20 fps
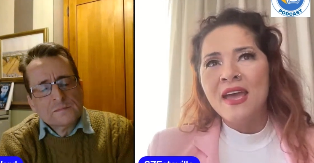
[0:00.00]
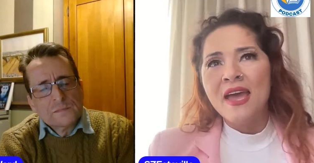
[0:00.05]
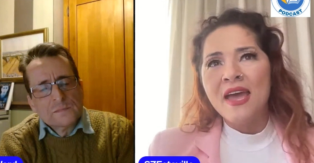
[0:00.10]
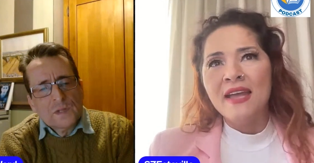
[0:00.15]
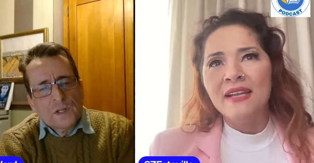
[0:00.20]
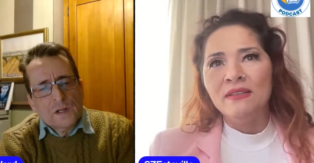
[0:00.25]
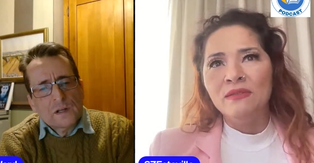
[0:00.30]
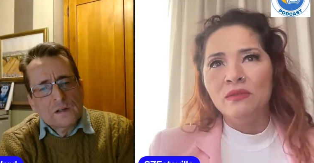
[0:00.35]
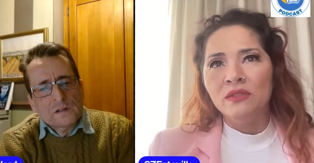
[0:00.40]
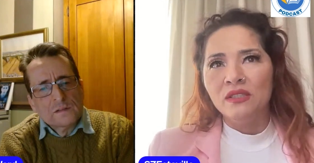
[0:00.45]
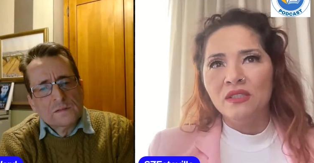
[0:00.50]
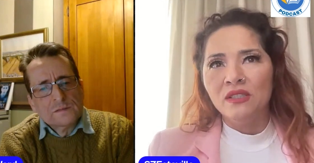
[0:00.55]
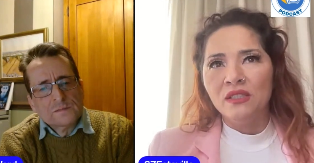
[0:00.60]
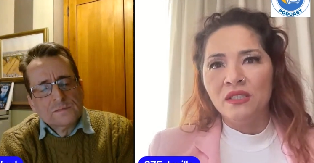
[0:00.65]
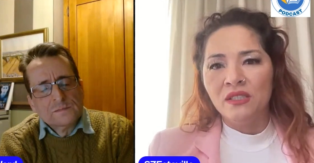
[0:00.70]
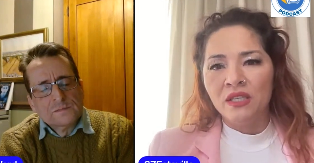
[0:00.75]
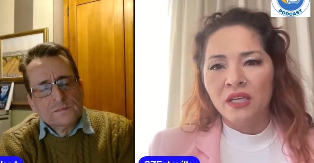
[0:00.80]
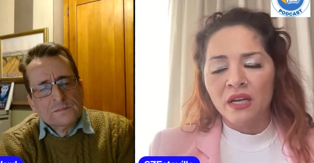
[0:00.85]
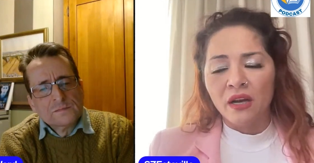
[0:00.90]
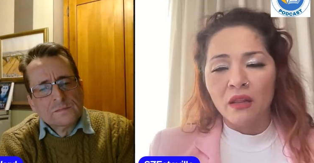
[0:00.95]
Speaker 1: and
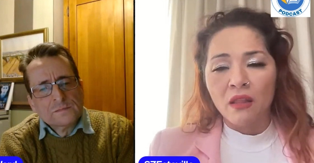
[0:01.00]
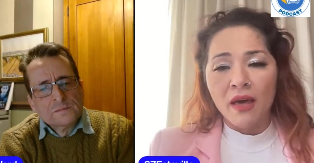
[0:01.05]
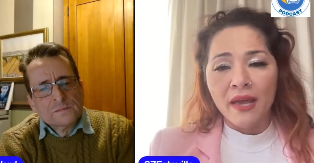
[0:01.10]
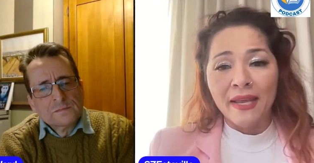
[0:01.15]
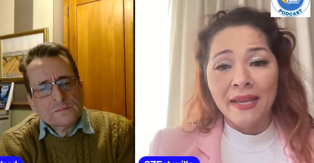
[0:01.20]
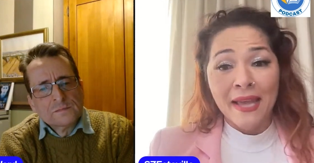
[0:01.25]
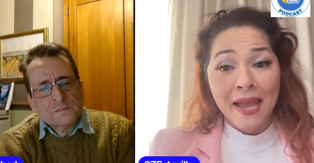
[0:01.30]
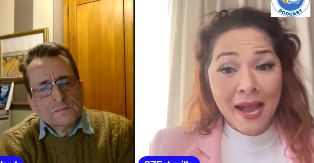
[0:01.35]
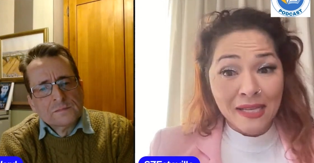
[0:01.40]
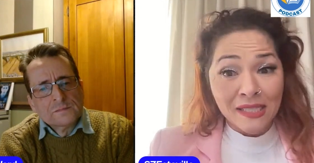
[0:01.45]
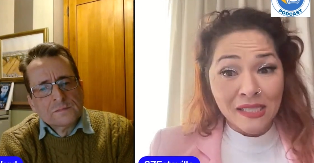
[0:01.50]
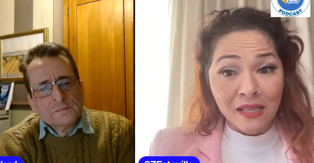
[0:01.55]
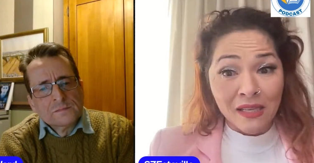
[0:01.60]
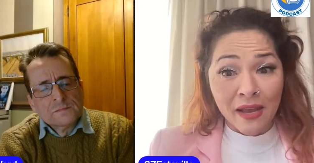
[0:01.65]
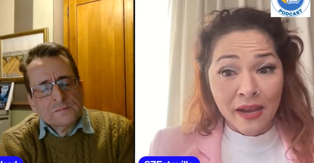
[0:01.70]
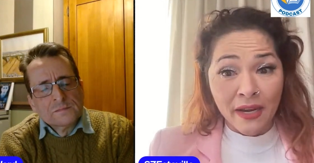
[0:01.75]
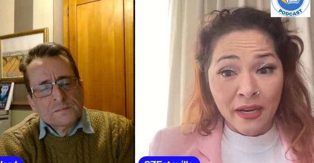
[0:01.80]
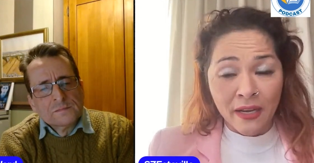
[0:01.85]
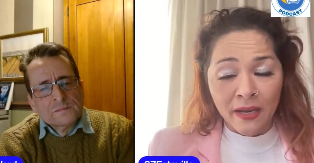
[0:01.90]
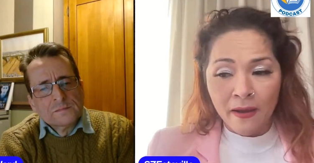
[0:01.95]
did a lot of
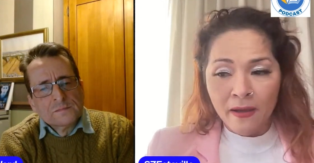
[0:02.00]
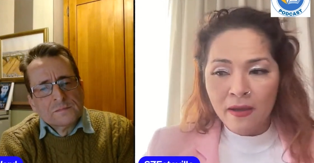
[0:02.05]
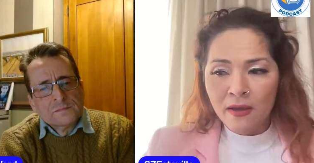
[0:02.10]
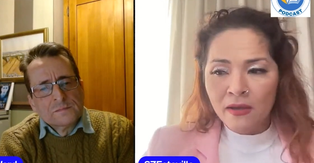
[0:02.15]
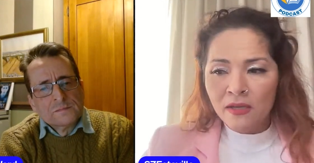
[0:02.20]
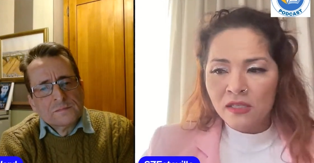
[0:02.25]
gaslighting.